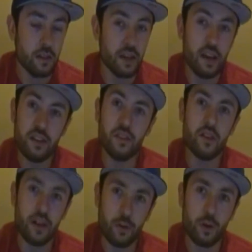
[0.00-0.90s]
He's
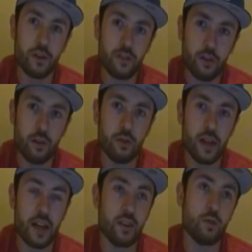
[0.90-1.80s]
another one, too,
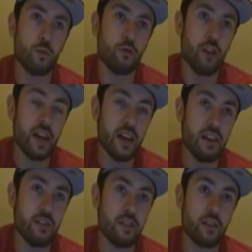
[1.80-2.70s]
that has
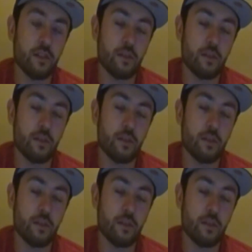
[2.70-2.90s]
changed